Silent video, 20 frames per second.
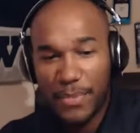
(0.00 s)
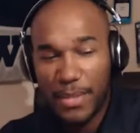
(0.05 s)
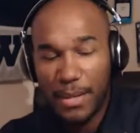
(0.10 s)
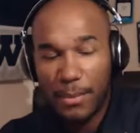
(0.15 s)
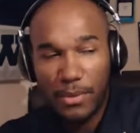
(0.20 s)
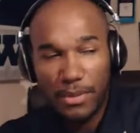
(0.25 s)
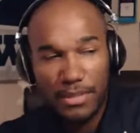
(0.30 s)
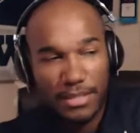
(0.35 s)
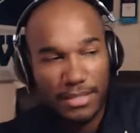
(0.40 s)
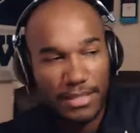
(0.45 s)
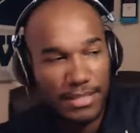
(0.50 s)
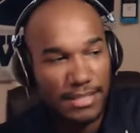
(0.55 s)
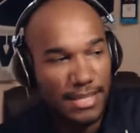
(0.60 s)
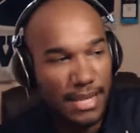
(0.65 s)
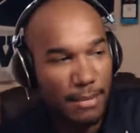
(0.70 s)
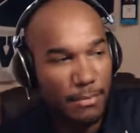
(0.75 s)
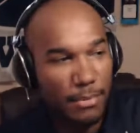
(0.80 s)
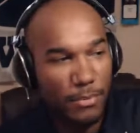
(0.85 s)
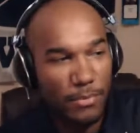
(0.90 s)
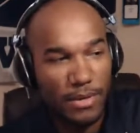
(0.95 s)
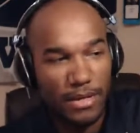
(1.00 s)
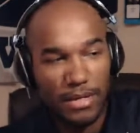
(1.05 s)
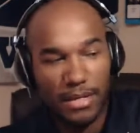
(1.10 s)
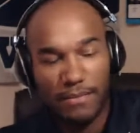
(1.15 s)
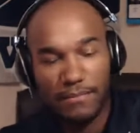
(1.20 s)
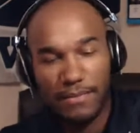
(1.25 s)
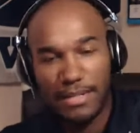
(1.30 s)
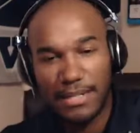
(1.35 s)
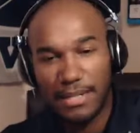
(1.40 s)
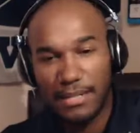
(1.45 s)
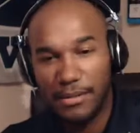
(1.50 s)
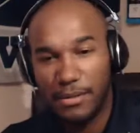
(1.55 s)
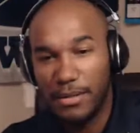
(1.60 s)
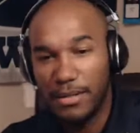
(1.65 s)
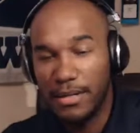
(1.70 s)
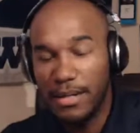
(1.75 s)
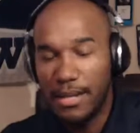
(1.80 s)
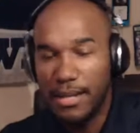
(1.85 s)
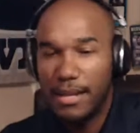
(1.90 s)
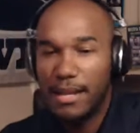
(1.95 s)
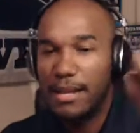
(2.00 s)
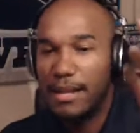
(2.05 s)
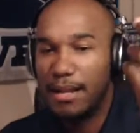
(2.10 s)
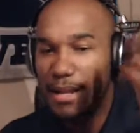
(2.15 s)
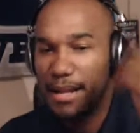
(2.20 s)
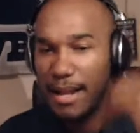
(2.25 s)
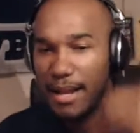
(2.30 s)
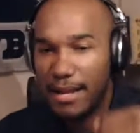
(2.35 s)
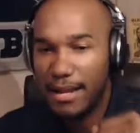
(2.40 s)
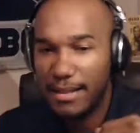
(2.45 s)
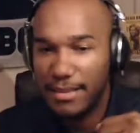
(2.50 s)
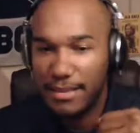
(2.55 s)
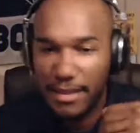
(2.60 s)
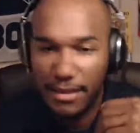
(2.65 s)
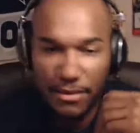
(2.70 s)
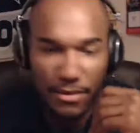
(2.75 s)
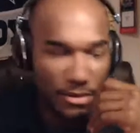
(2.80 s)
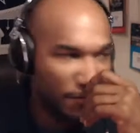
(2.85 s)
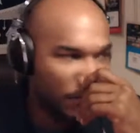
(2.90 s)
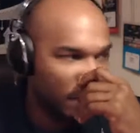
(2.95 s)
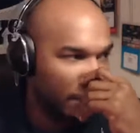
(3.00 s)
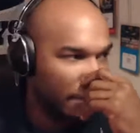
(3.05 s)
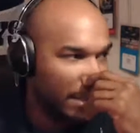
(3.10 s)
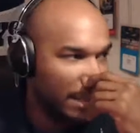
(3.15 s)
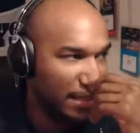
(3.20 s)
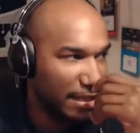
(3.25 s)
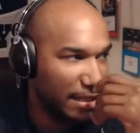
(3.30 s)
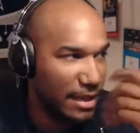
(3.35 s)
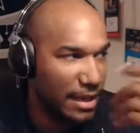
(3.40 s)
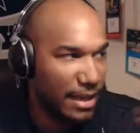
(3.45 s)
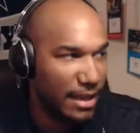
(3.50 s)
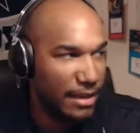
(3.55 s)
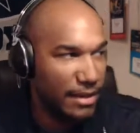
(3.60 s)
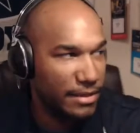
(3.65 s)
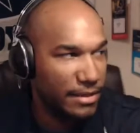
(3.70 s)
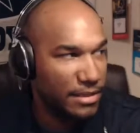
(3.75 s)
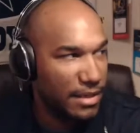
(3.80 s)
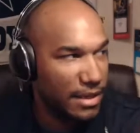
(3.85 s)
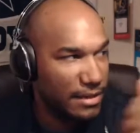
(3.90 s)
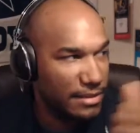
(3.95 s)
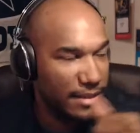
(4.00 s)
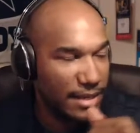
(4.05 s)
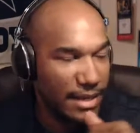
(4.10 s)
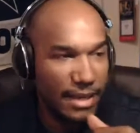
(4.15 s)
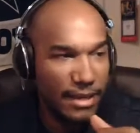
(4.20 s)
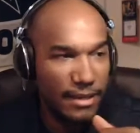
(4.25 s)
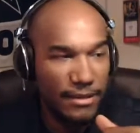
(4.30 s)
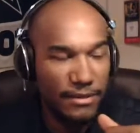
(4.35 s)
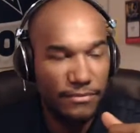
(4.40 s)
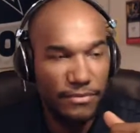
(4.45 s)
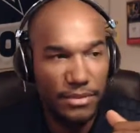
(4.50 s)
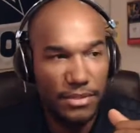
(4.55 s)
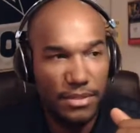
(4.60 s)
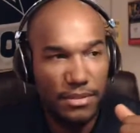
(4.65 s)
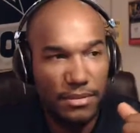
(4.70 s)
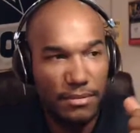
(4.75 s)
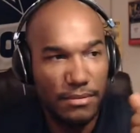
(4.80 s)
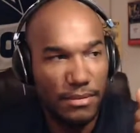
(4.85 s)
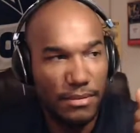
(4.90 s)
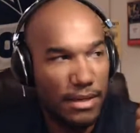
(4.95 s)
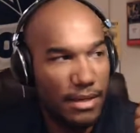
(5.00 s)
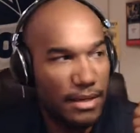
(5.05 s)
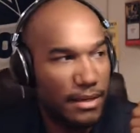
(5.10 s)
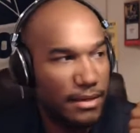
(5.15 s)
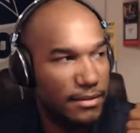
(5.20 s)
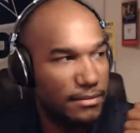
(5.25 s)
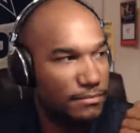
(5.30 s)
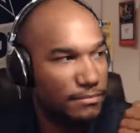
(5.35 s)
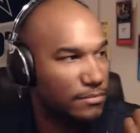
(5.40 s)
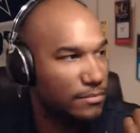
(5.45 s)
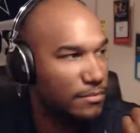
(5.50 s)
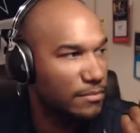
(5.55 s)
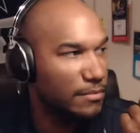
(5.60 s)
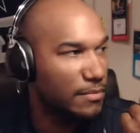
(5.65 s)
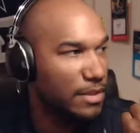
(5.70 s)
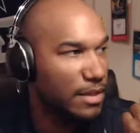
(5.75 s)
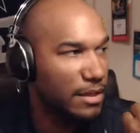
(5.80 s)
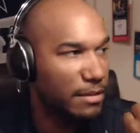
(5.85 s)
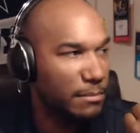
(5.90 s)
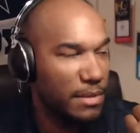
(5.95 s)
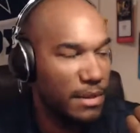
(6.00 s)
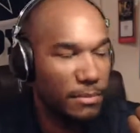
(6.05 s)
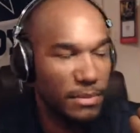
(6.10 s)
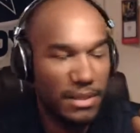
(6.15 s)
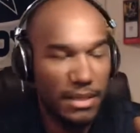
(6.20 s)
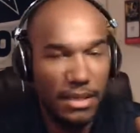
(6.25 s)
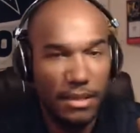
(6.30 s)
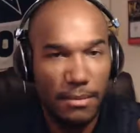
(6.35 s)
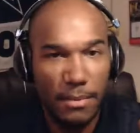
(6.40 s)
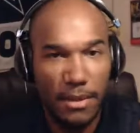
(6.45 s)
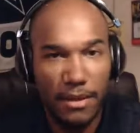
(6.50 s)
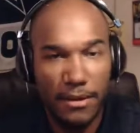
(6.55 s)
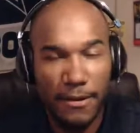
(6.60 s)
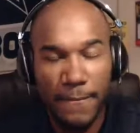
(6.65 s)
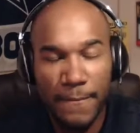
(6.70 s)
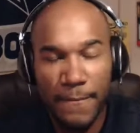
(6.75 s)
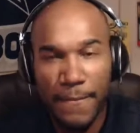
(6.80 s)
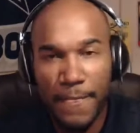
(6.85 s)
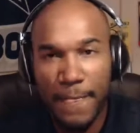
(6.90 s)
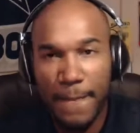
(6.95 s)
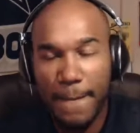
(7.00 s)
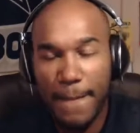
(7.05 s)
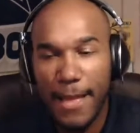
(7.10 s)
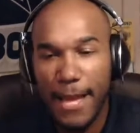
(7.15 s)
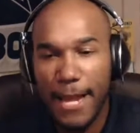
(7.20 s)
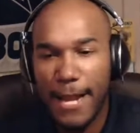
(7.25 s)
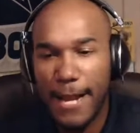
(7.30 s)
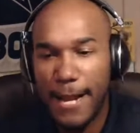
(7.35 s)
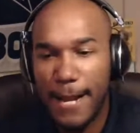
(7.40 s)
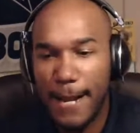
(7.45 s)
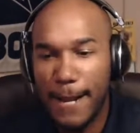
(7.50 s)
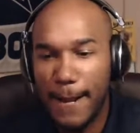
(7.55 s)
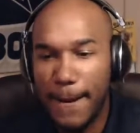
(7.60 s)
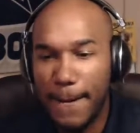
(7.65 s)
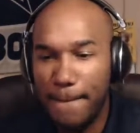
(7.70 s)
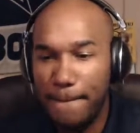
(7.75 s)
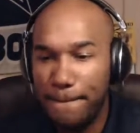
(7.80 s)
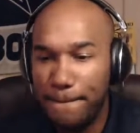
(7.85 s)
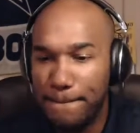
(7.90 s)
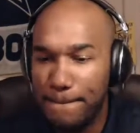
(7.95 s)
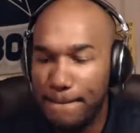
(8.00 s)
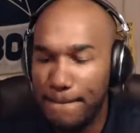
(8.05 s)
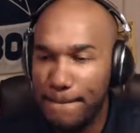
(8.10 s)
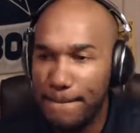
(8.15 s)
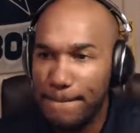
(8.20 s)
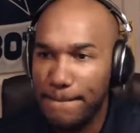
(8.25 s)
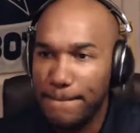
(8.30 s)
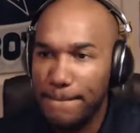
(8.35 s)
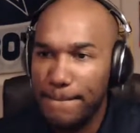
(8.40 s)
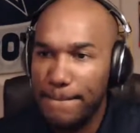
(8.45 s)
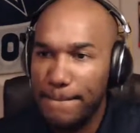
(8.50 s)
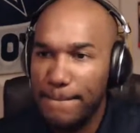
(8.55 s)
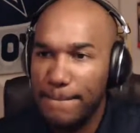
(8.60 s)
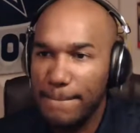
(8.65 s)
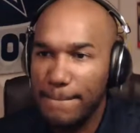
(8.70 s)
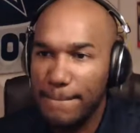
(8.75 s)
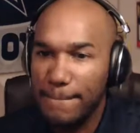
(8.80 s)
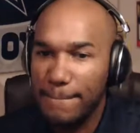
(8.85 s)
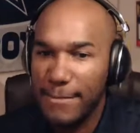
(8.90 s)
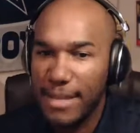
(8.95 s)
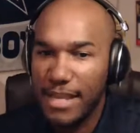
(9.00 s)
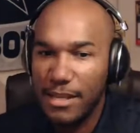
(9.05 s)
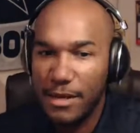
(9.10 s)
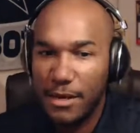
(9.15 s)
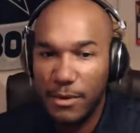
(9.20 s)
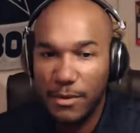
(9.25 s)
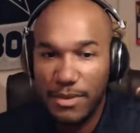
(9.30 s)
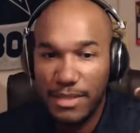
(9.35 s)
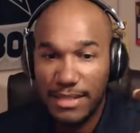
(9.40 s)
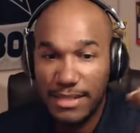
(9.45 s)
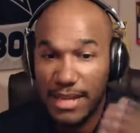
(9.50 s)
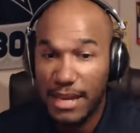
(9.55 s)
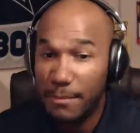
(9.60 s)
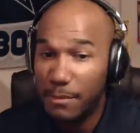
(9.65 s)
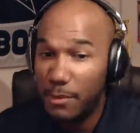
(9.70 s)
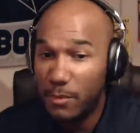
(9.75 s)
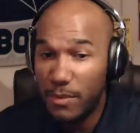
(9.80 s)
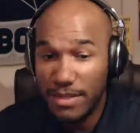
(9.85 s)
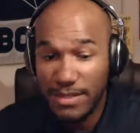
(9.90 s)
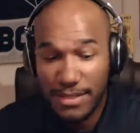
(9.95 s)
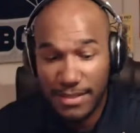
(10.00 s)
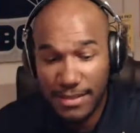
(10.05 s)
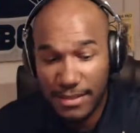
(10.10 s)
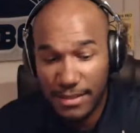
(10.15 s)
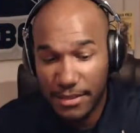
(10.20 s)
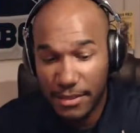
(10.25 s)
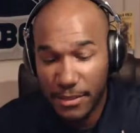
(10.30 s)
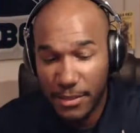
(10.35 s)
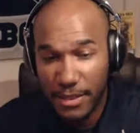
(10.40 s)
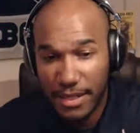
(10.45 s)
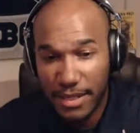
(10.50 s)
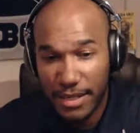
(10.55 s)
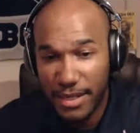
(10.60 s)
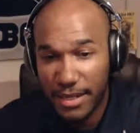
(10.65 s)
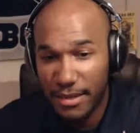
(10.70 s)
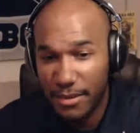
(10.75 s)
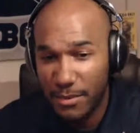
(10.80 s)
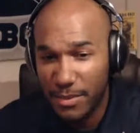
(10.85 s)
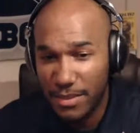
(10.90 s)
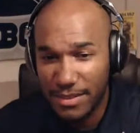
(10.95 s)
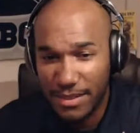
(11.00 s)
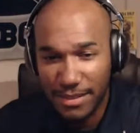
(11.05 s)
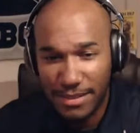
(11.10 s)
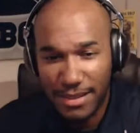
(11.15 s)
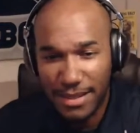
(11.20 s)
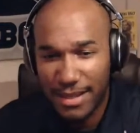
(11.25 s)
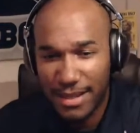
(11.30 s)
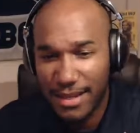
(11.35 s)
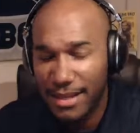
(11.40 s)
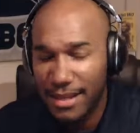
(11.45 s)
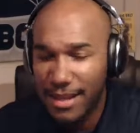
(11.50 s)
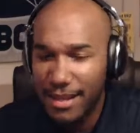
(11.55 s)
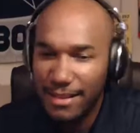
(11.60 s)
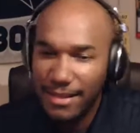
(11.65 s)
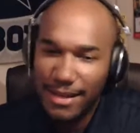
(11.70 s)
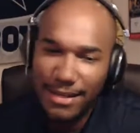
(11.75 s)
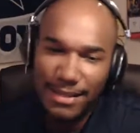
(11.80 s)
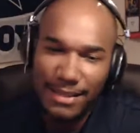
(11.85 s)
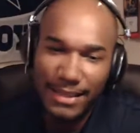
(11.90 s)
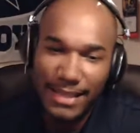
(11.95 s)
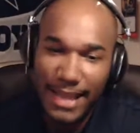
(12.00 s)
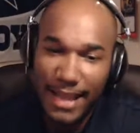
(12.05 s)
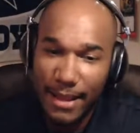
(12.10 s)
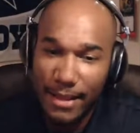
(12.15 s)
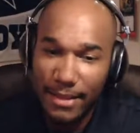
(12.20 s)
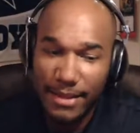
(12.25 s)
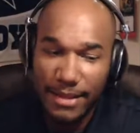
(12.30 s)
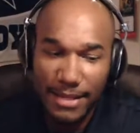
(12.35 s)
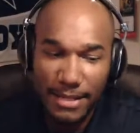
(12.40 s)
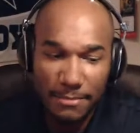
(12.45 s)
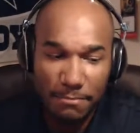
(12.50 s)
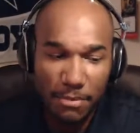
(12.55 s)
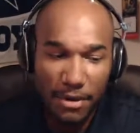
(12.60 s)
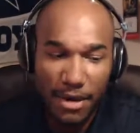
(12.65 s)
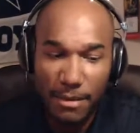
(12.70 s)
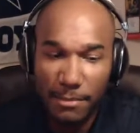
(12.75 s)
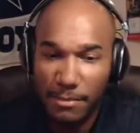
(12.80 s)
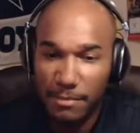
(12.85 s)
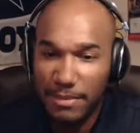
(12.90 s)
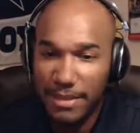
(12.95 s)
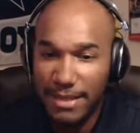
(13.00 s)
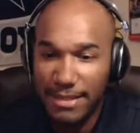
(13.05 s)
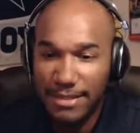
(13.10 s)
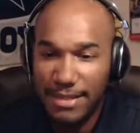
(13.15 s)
Well, look, the sample wasn't even diluted. I got that news from Anna. Shout out to Anna for hooking me up with the email. You know, the sample wasn't diluted. It was a thing. Like, that is probably...